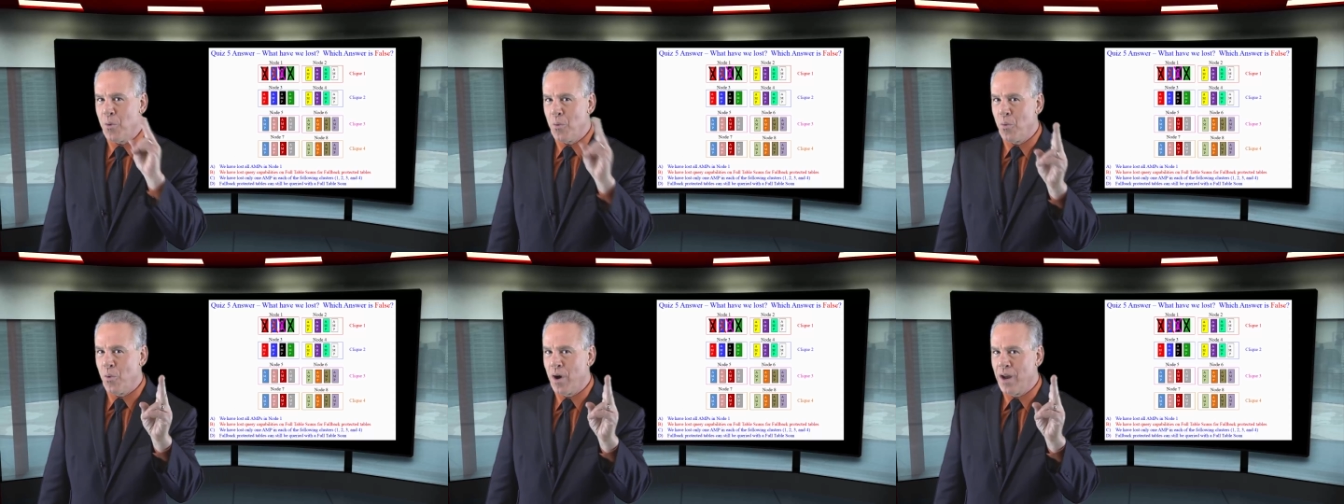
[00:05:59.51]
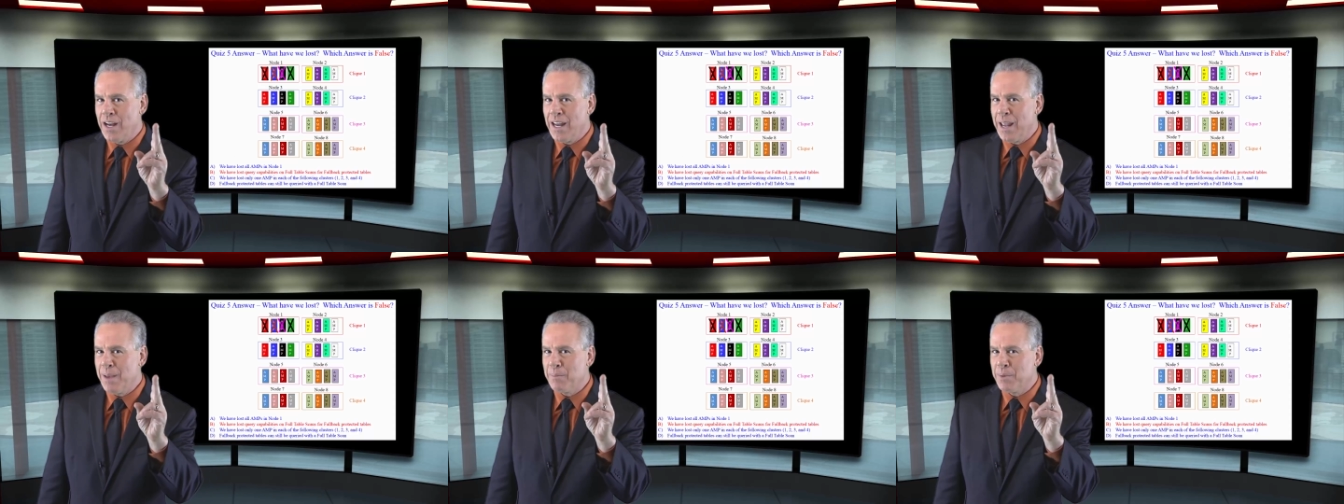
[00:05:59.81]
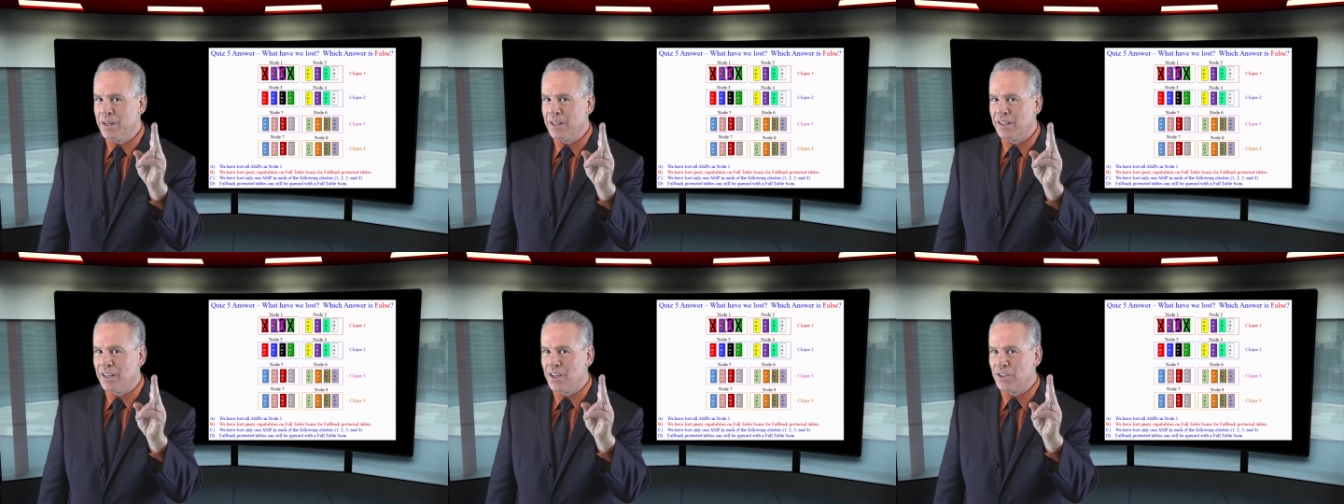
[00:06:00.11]
1 amp
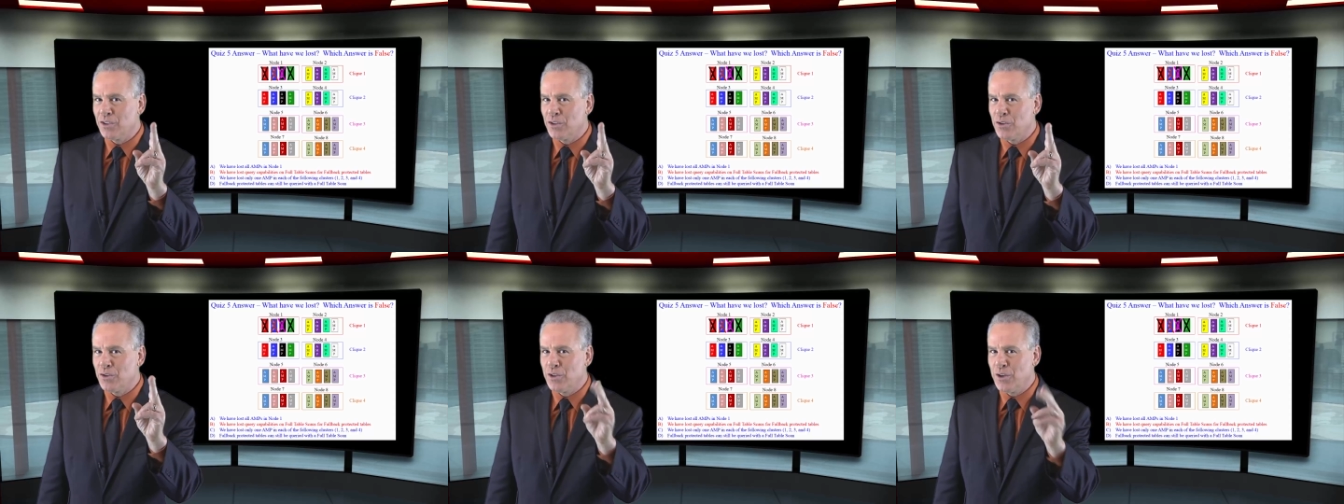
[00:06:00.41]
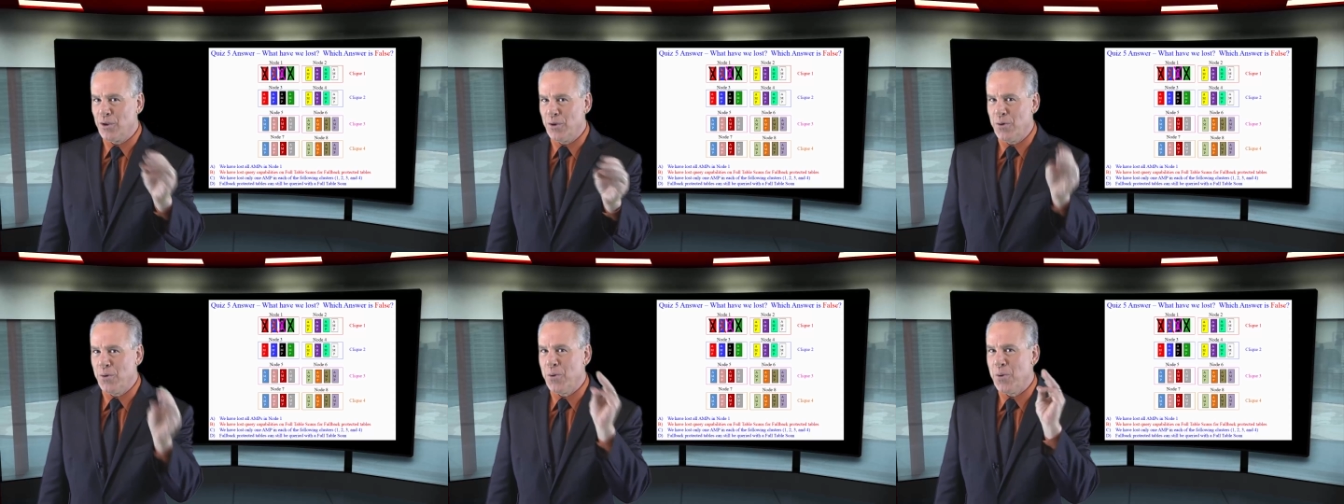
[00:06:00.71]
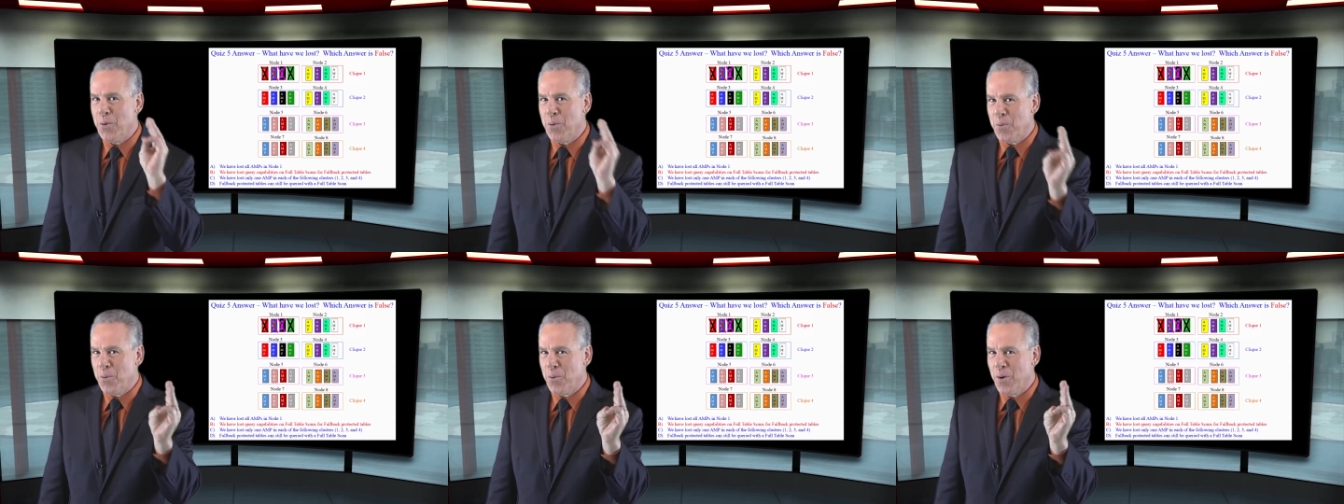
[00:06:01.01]
in cluster 2,
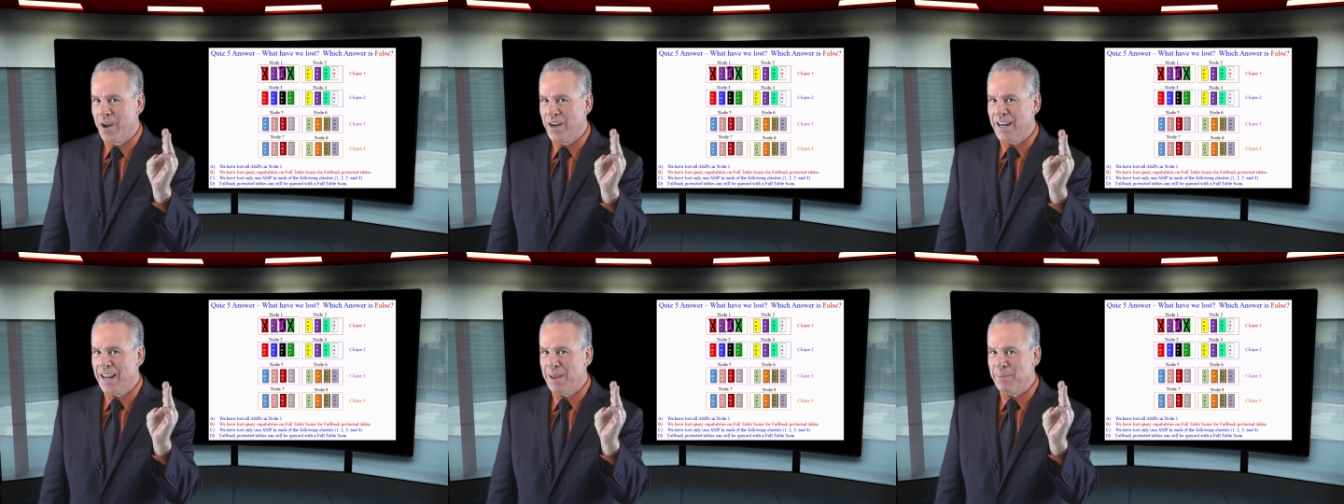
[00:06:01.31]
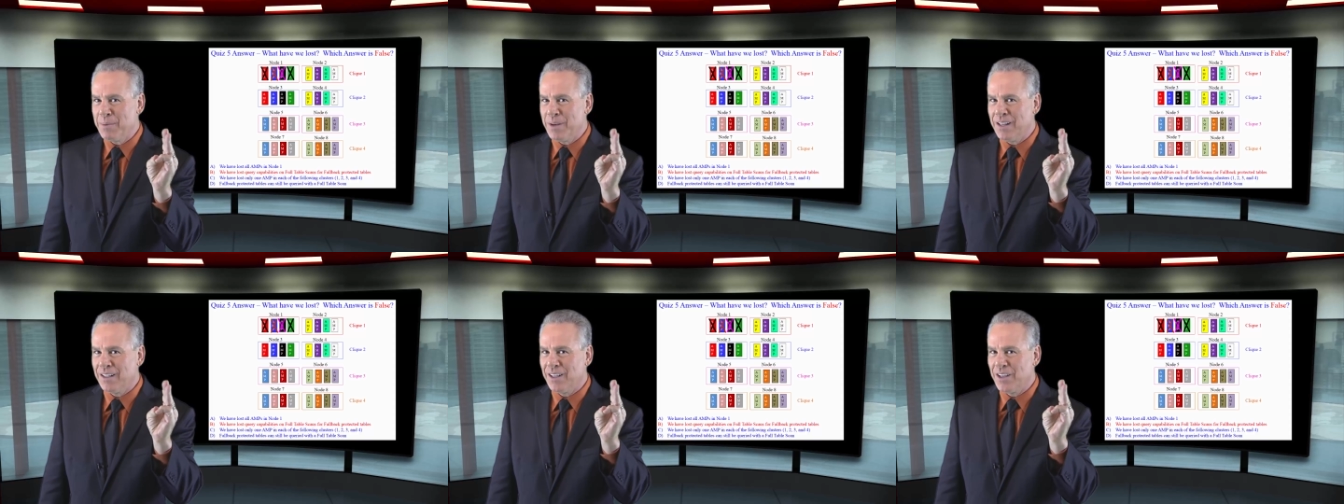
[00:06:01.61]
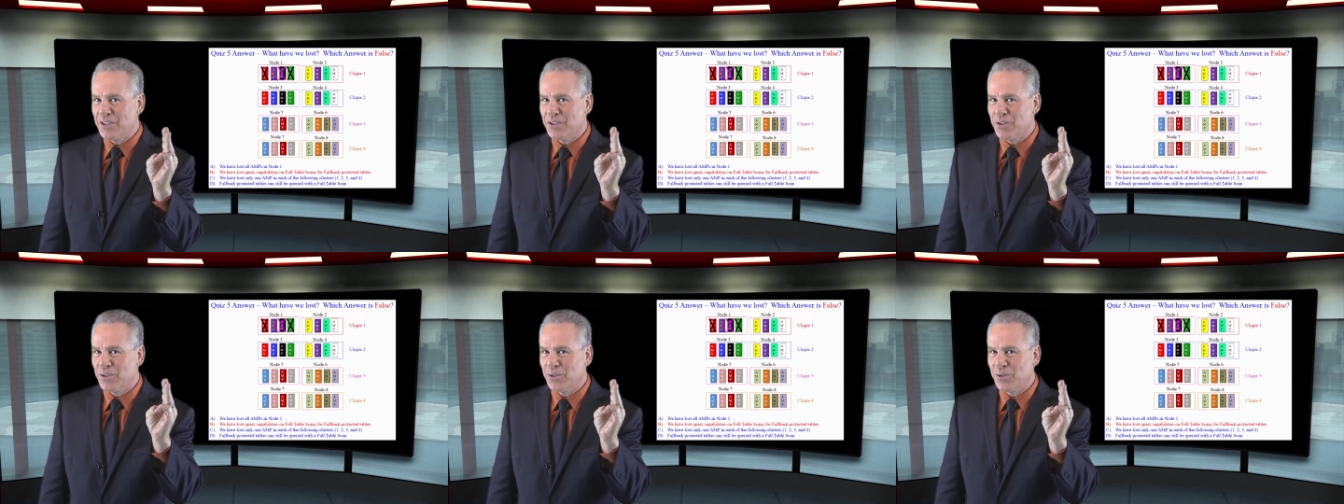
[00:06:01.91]
1 amp in
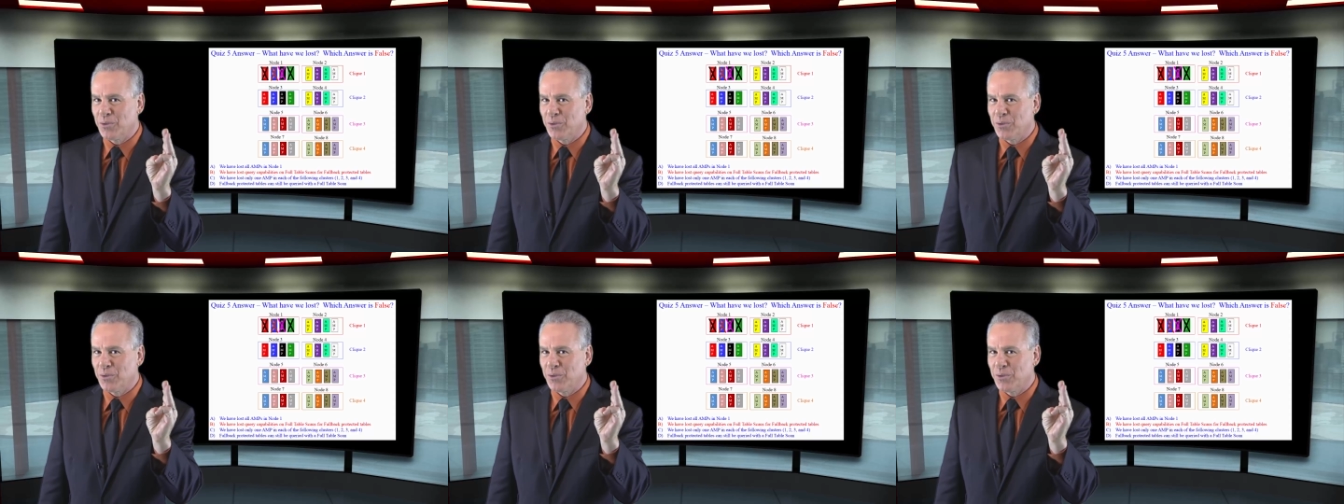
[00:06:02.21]
cluster